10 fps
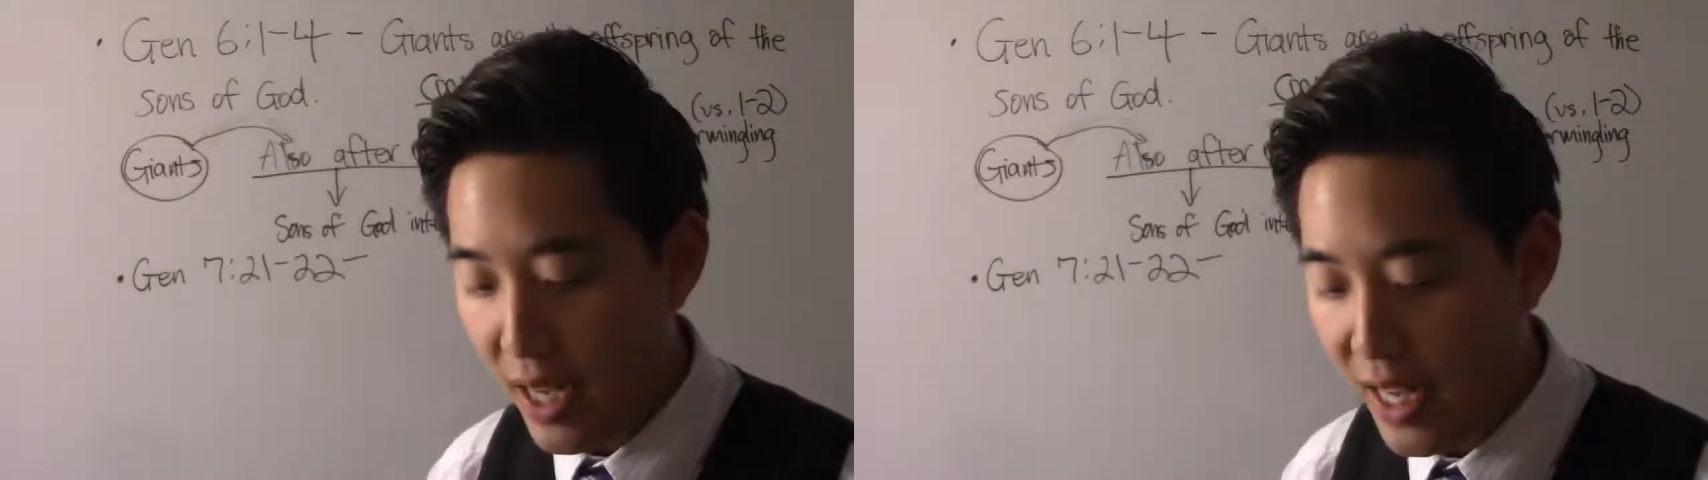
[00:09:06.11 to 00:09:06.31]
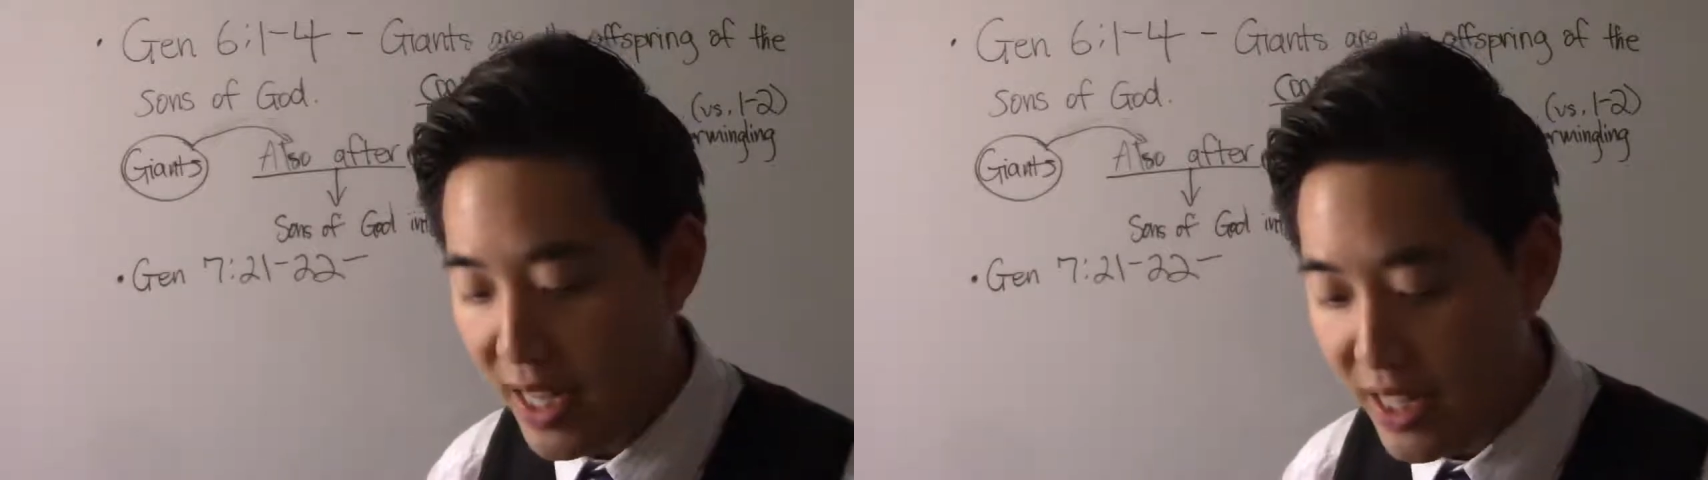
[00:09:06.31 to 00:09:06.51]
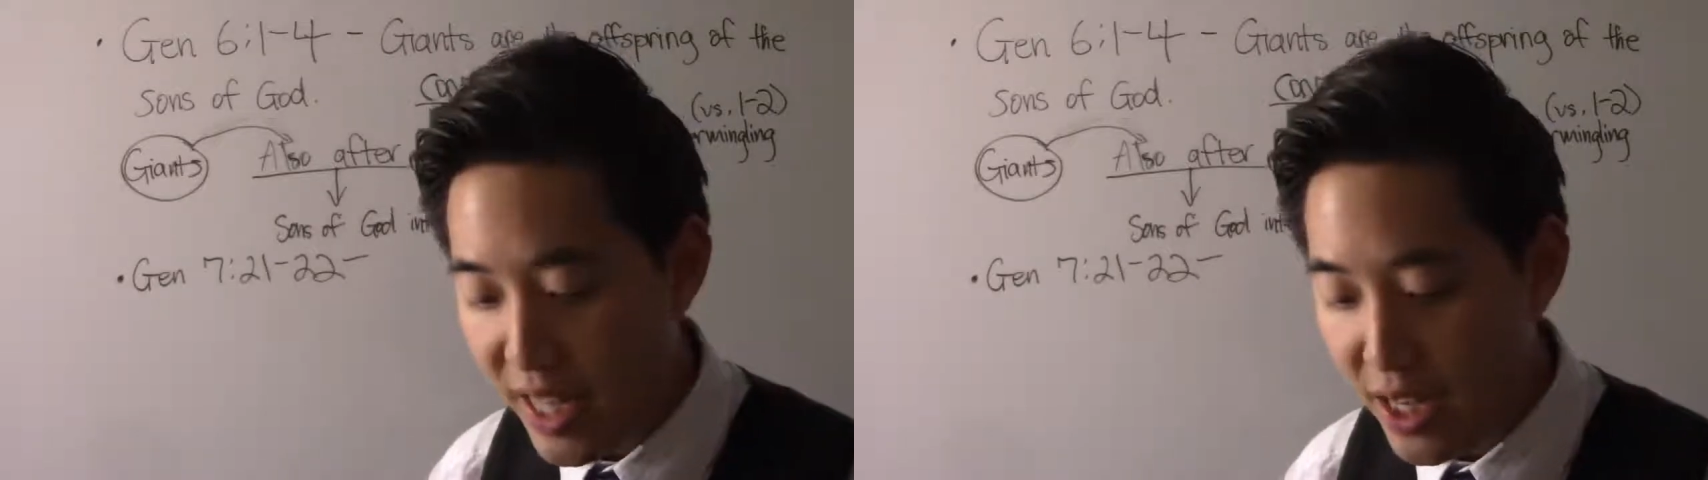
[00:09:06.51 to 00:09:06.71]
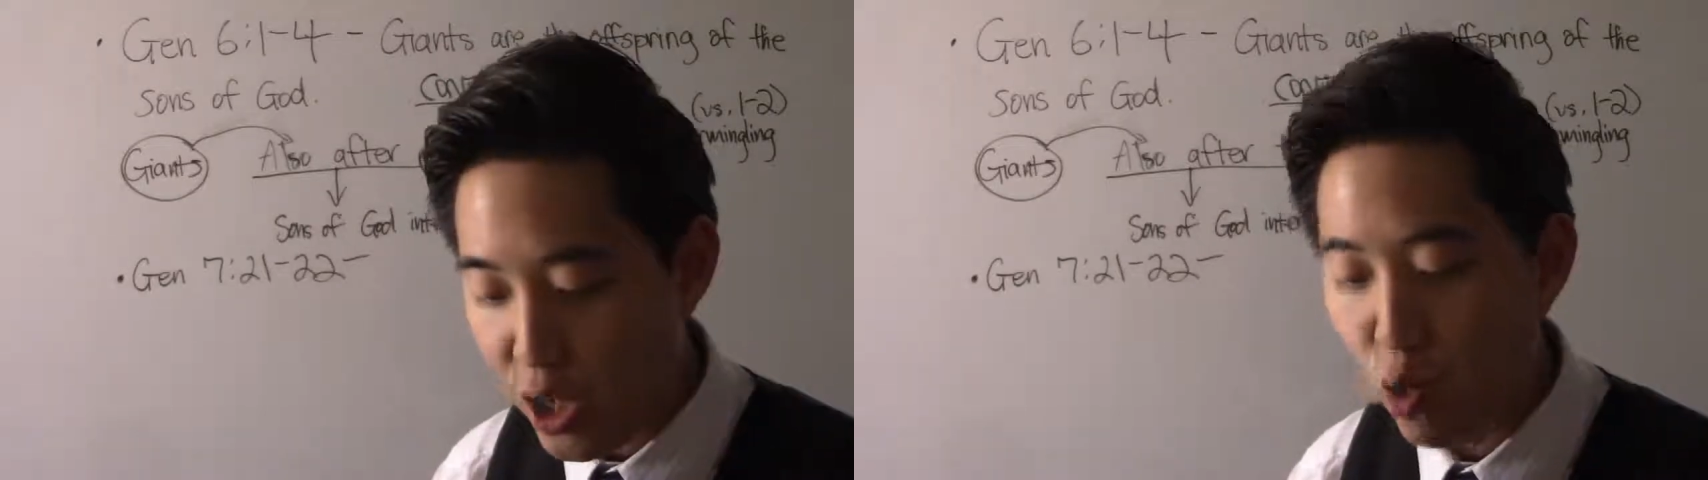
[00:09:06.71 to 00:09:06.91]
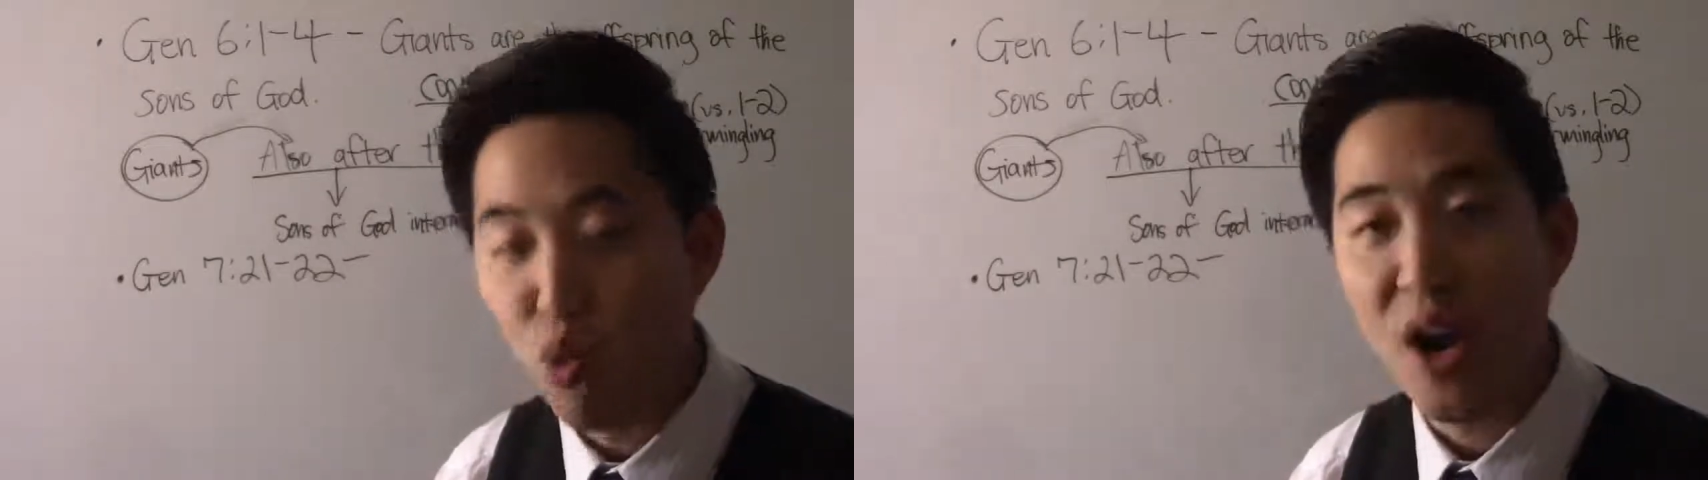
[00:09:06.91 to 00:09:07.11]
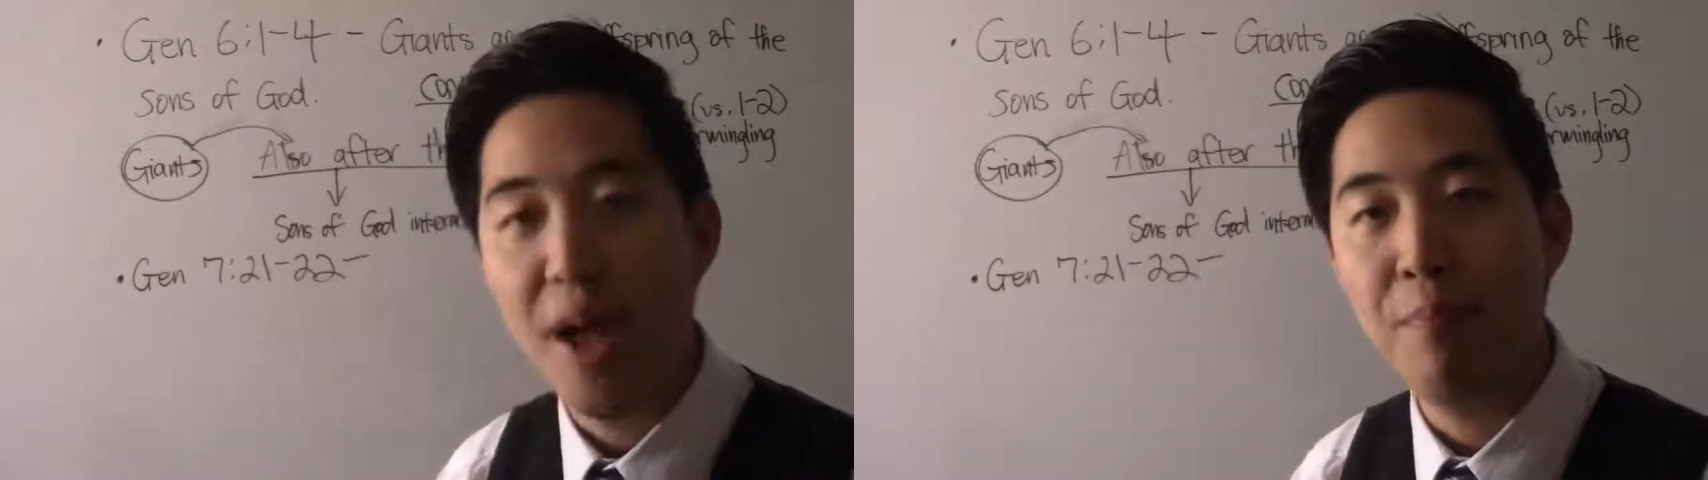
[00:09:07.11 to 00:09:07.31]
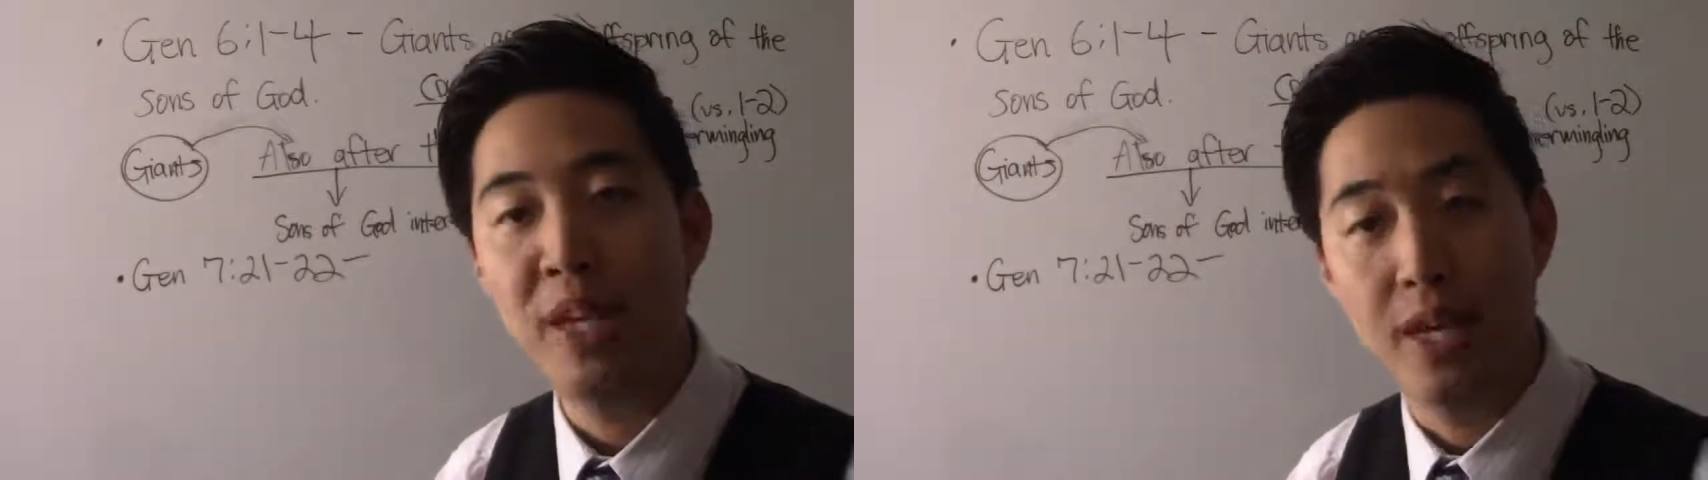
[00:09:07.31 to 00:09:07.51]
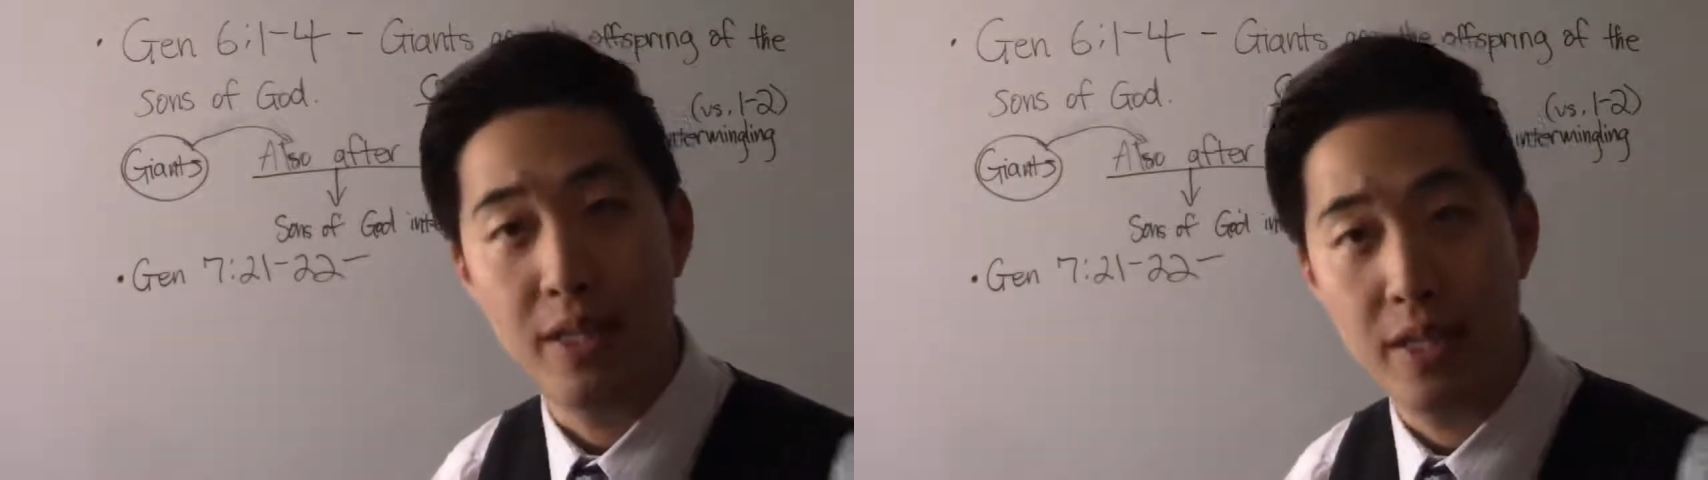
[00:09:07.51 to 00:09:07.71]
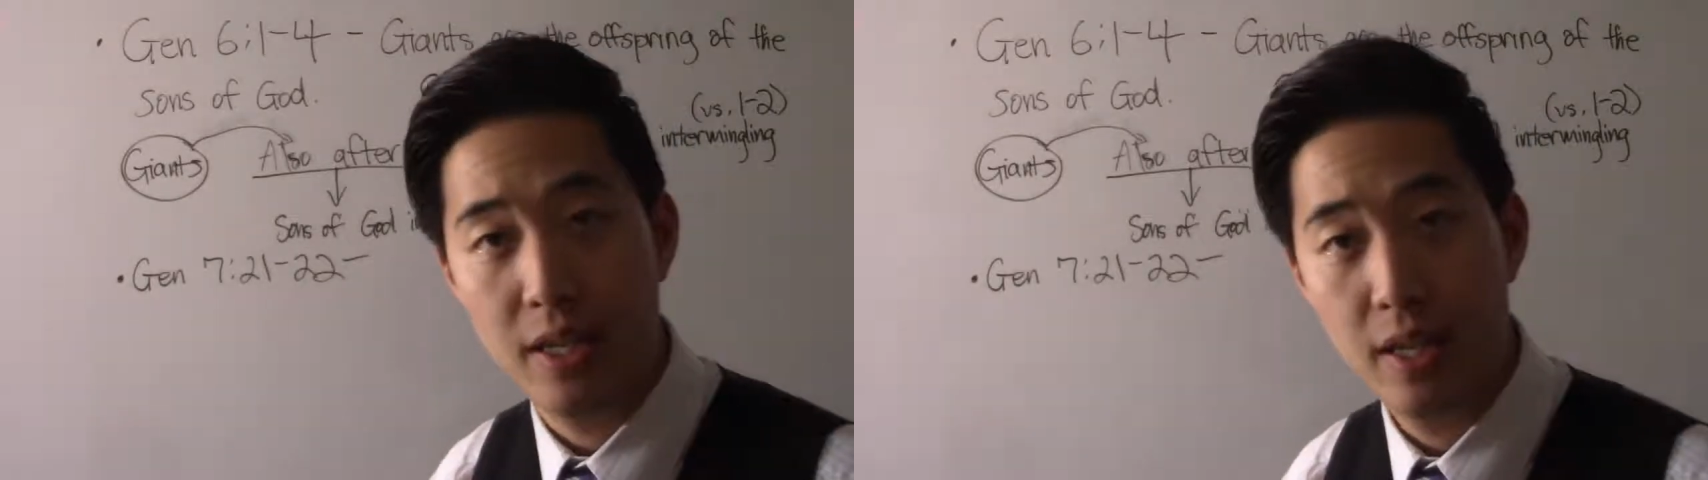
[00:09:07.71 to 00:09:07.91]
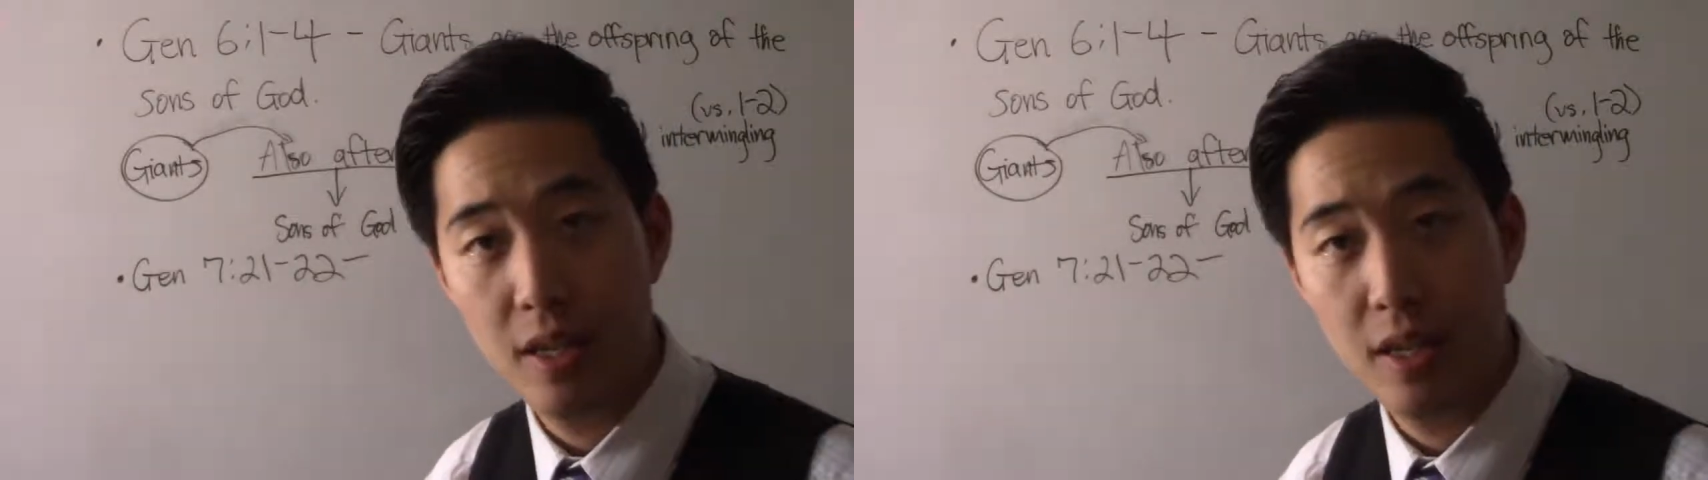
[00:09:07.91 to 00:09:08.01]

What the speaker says: It says remnant